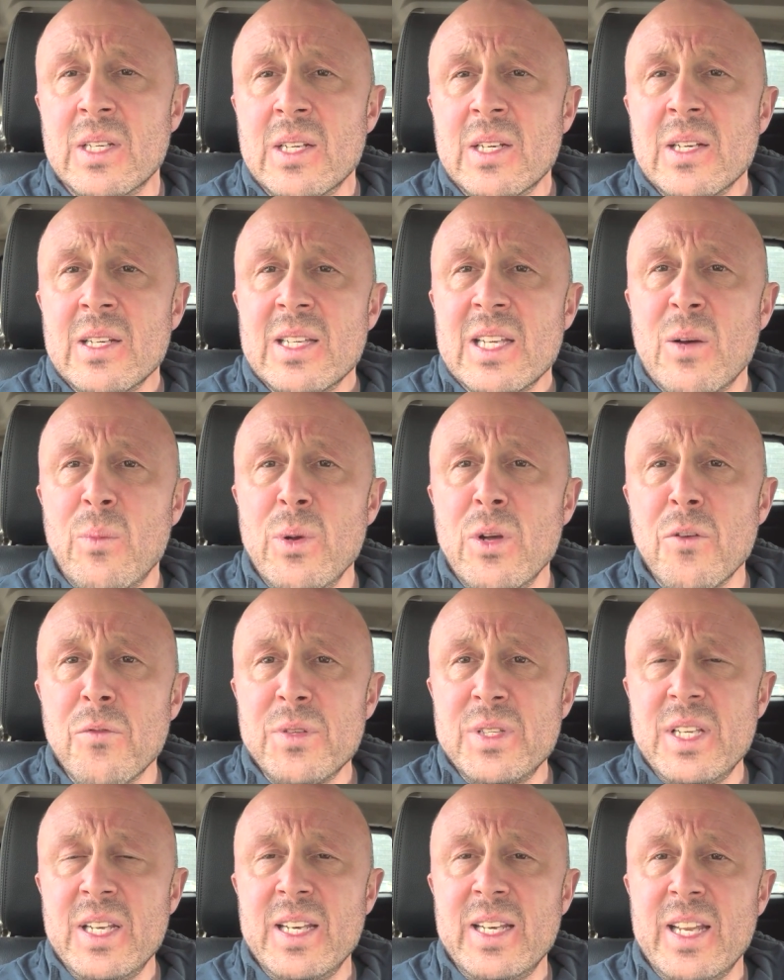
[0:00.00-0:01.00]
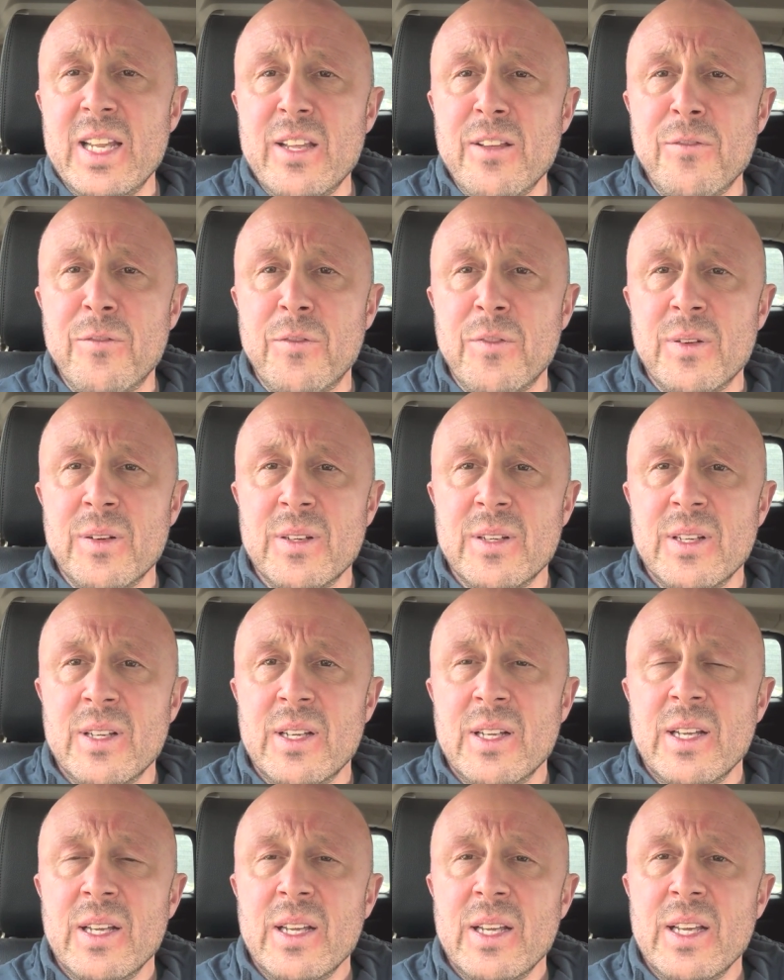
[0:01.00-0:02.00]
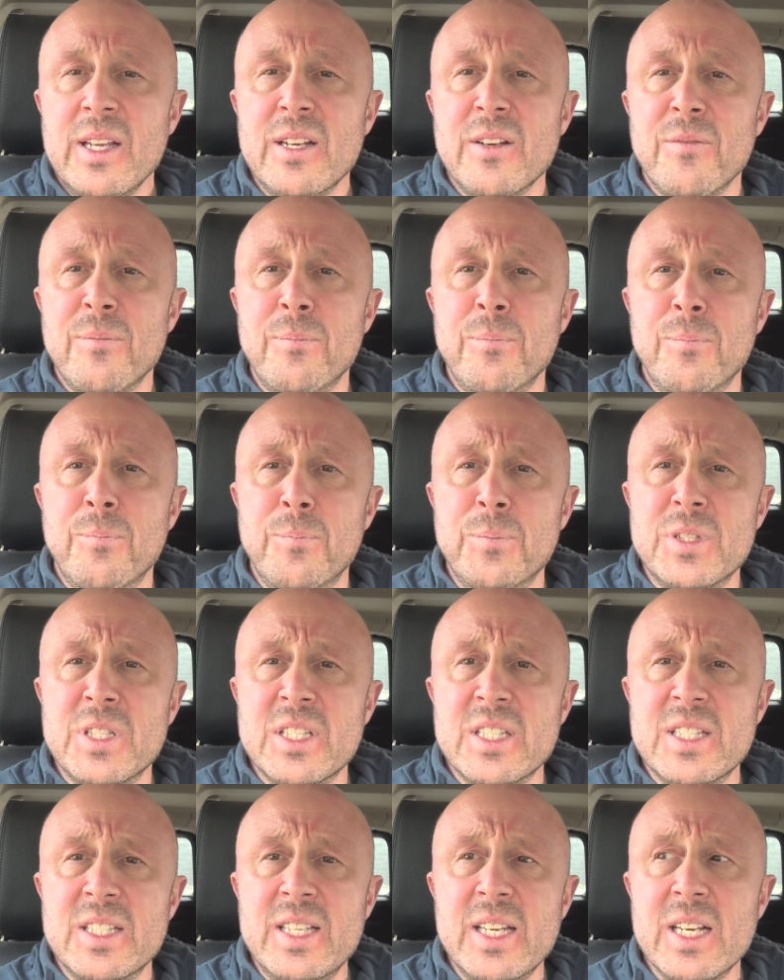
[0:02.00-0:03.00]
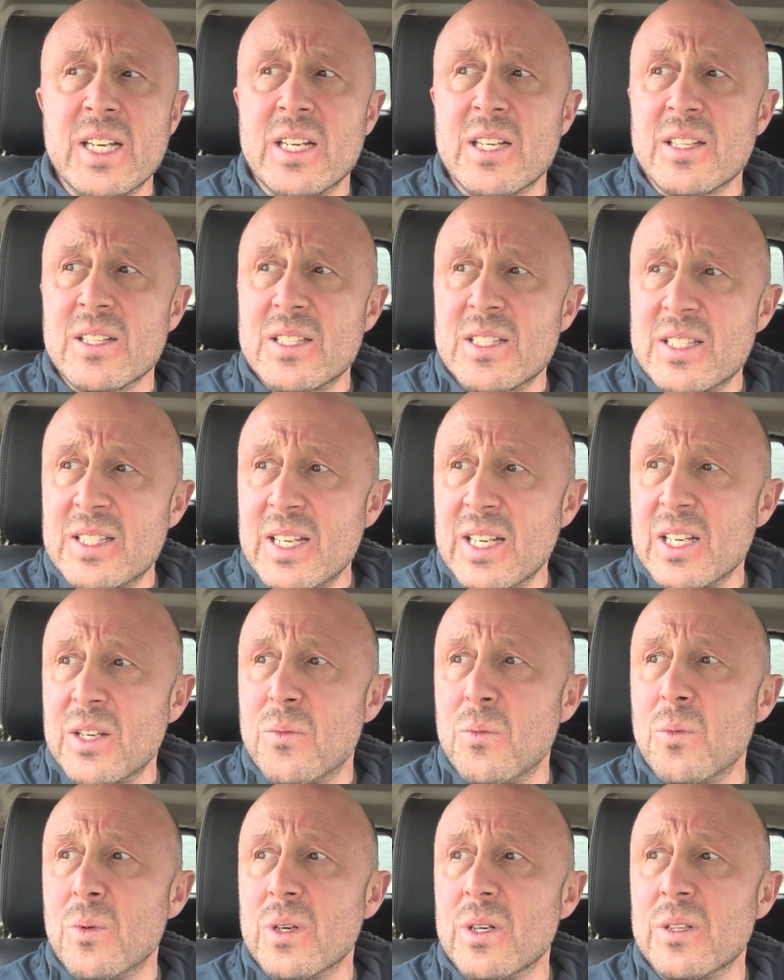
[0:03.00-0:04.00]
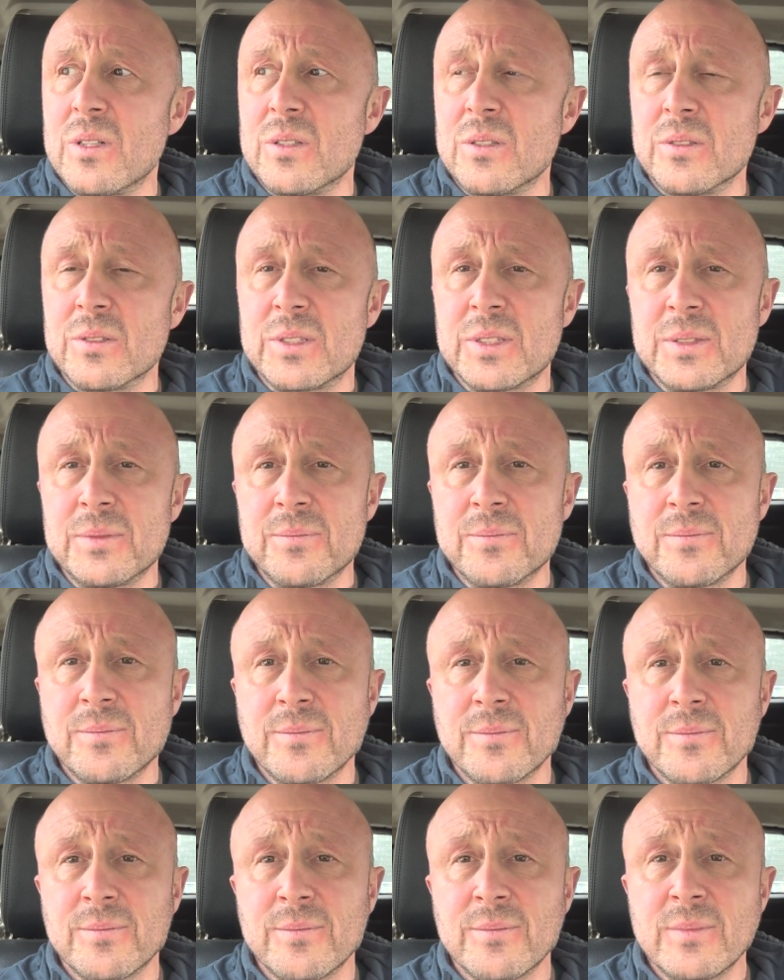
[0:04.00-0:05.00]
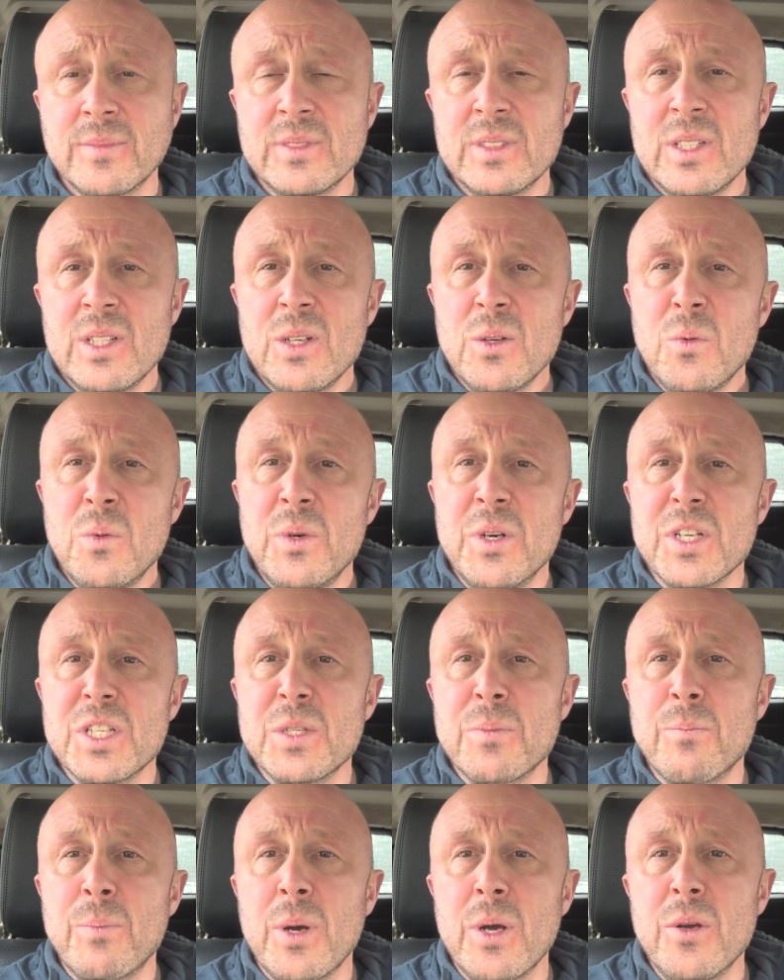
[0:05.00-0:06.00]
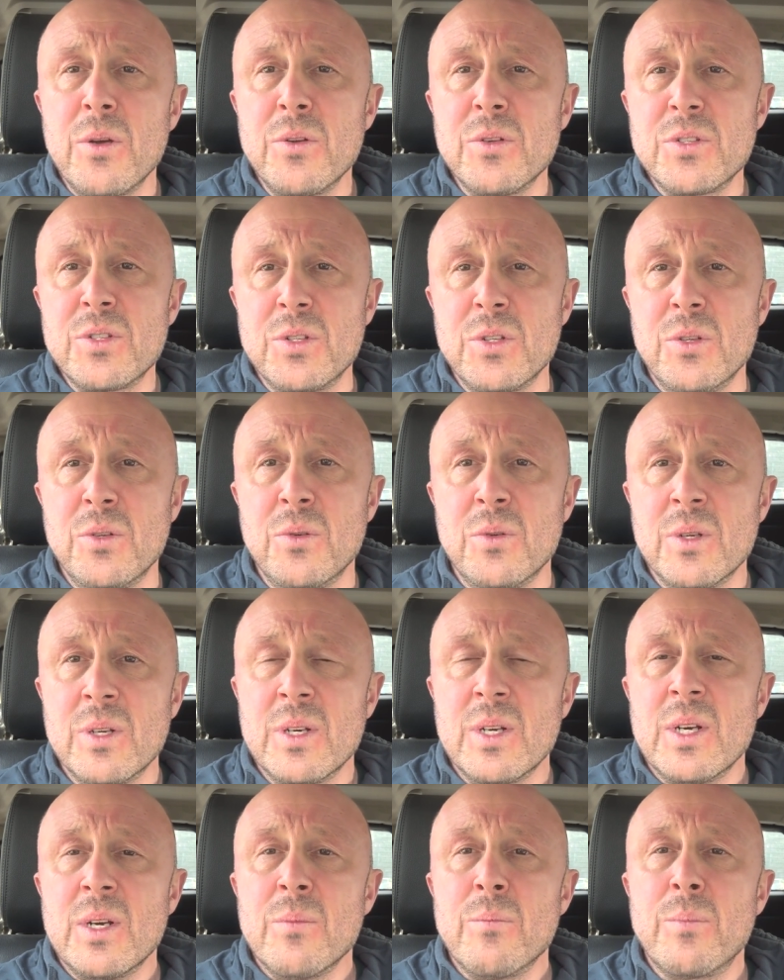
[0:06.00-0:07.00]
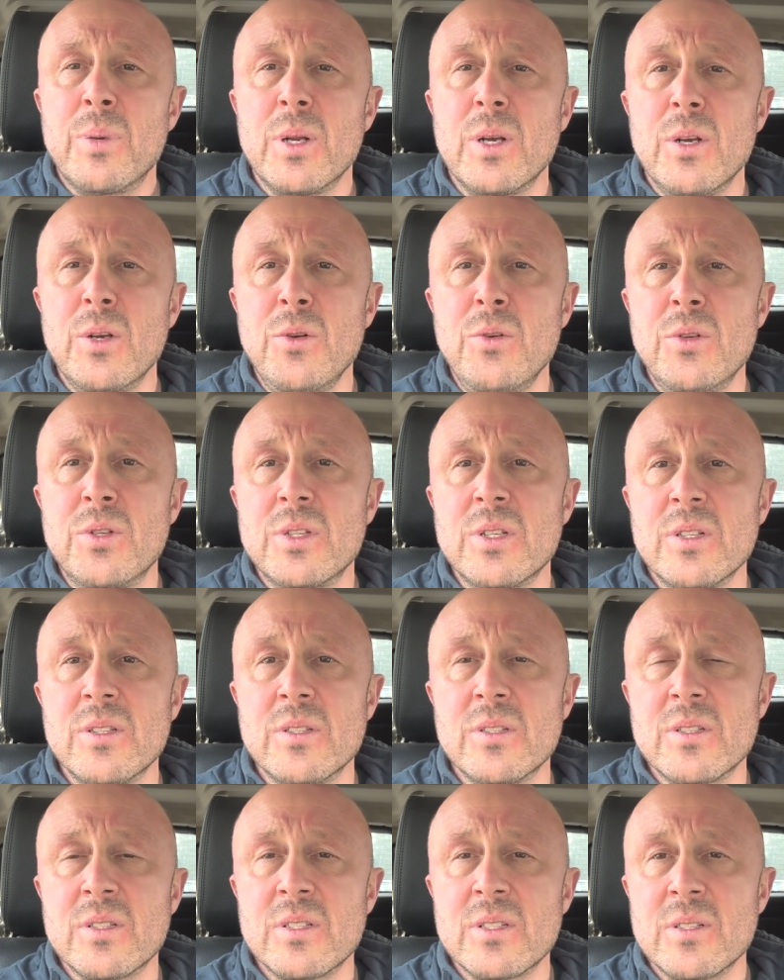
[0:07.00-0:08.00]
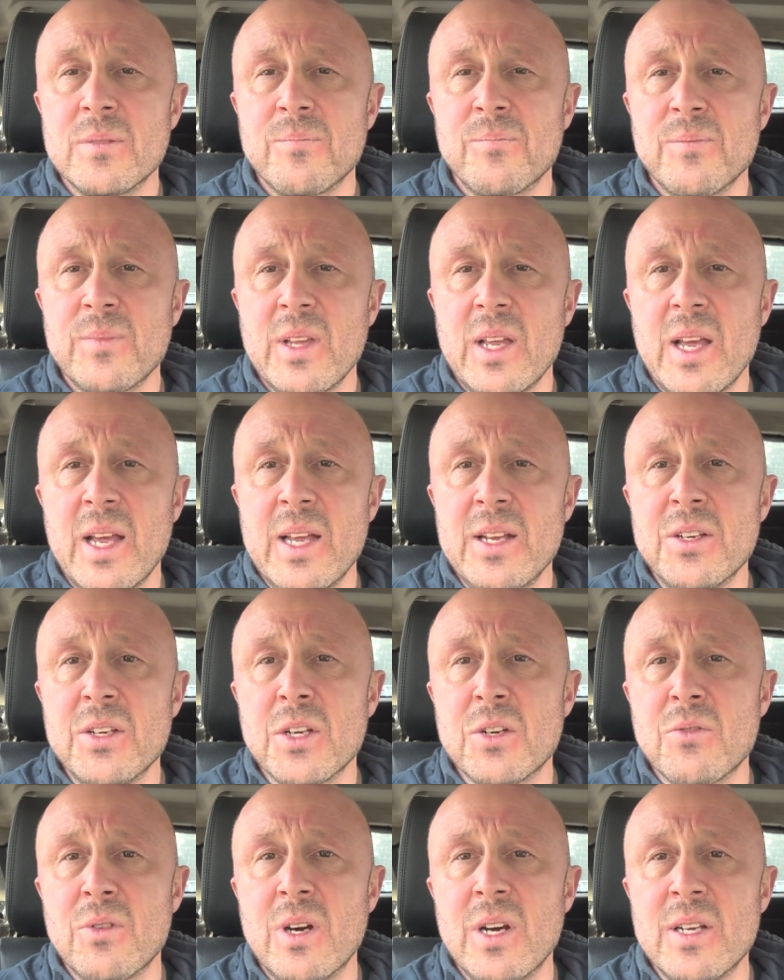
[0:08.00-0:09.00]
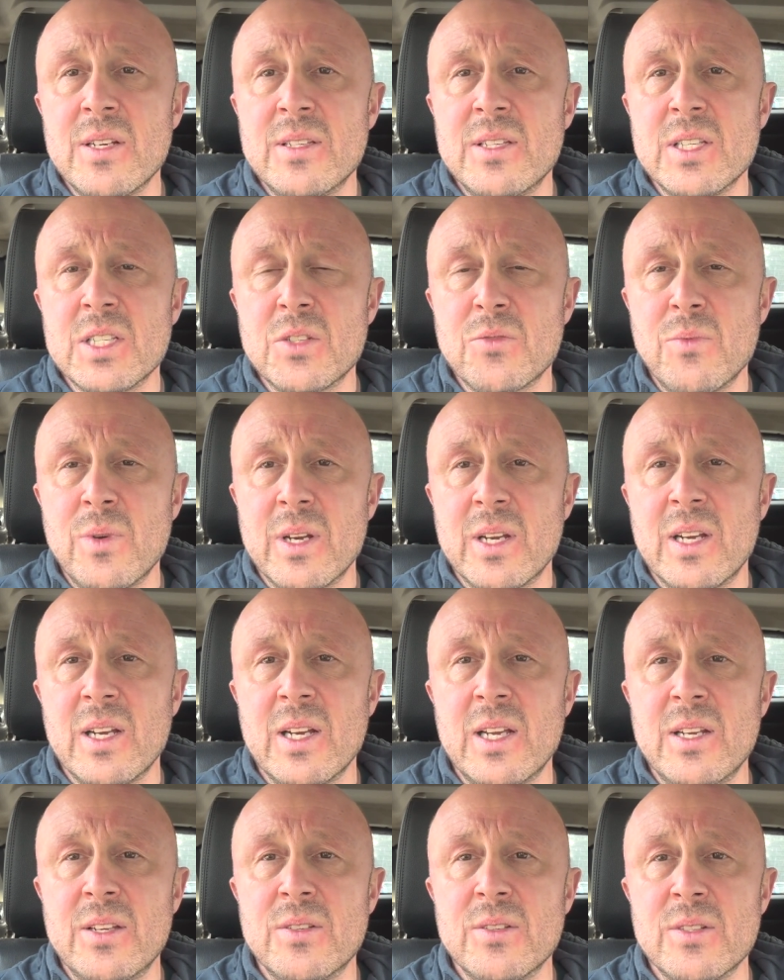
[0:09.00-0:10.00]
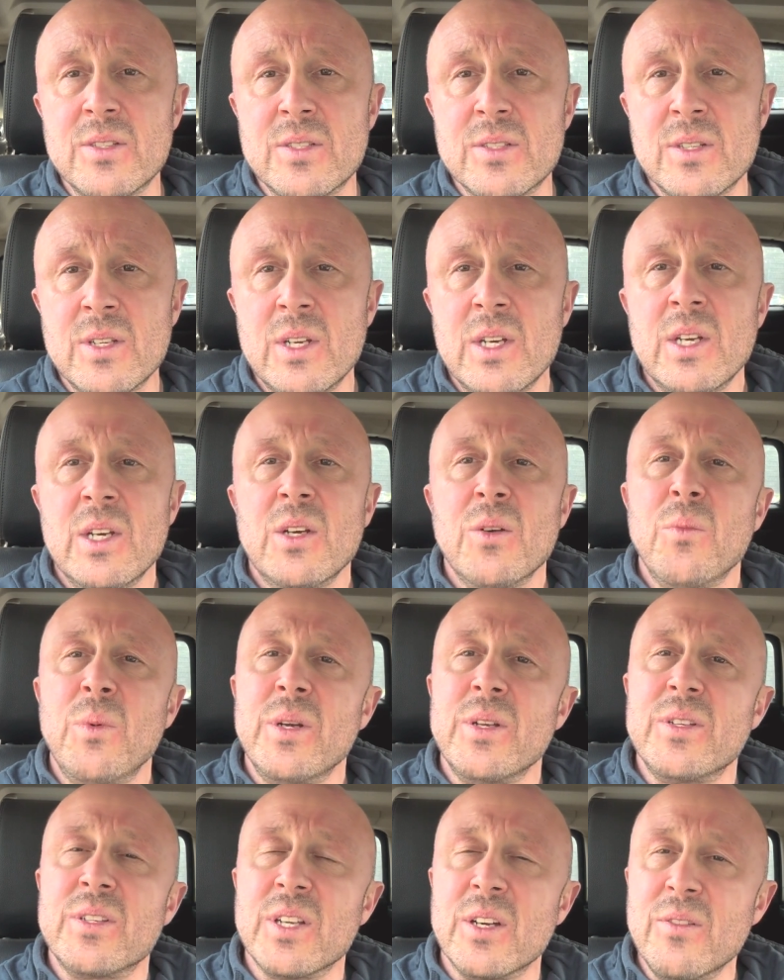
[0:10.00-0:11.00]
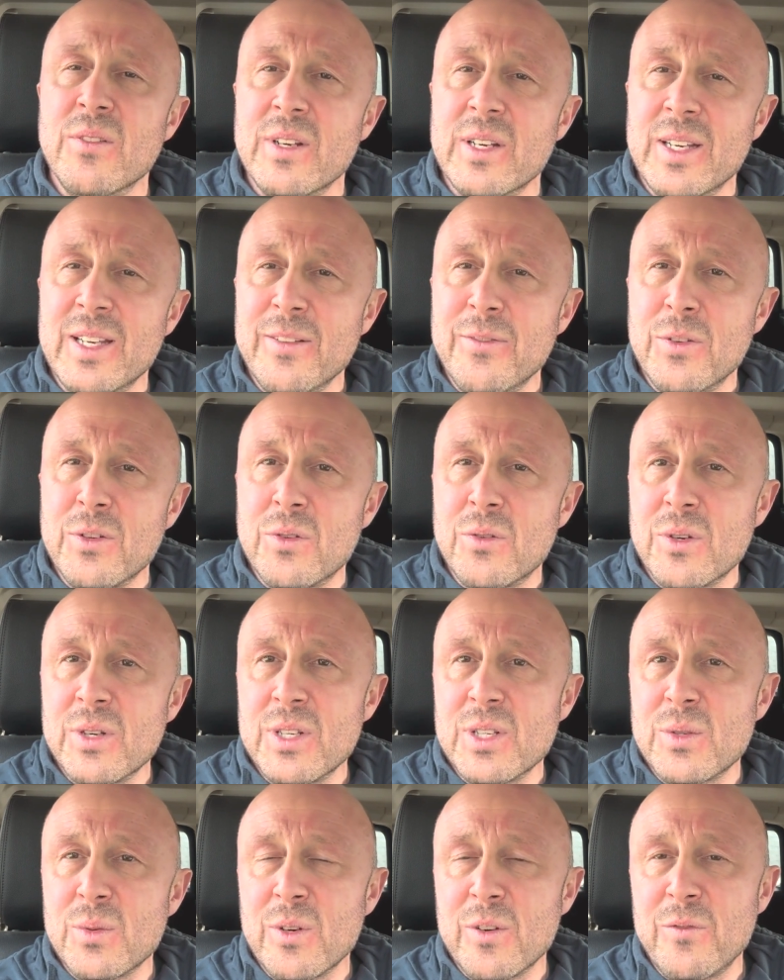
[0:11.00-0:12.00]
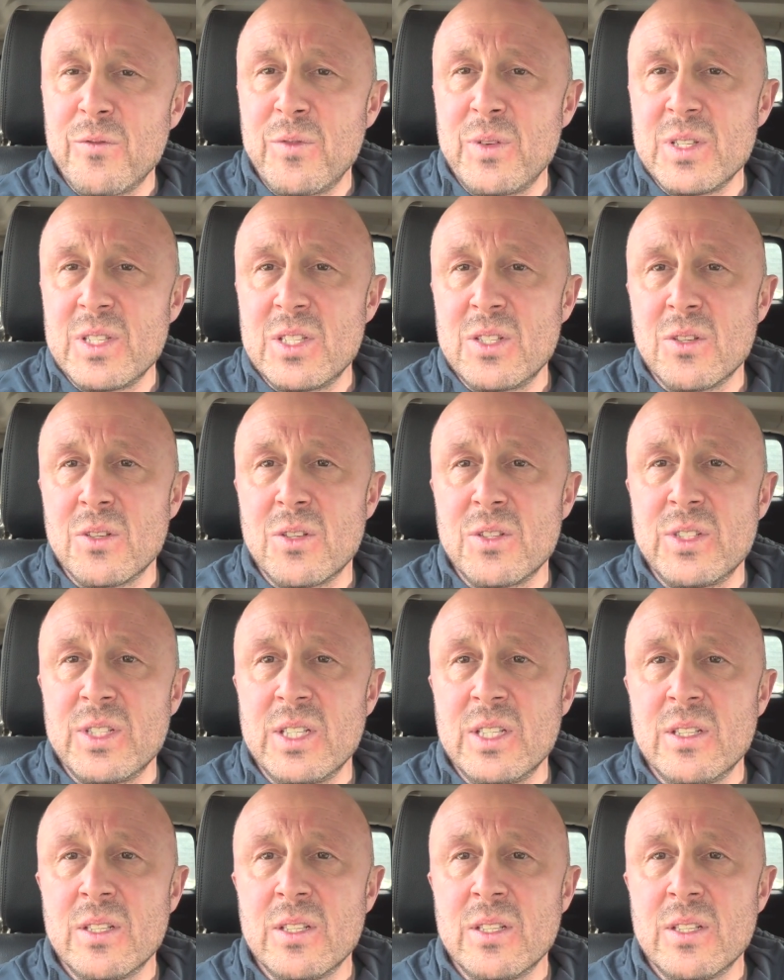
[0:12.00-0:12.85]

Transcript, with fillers: Now, we obviously live in a sick, sick world. We're exposed to pollutants, endocrine dysregulators. We don't live according to our physiology.